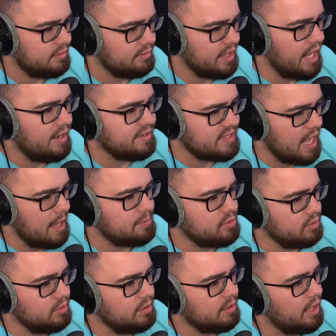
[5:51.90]
That is
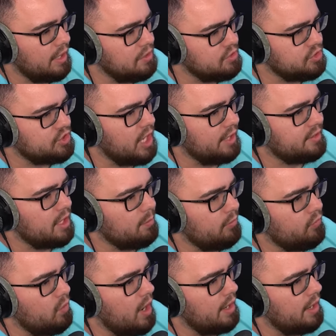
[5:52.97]
absolutely a lie. You just got there before I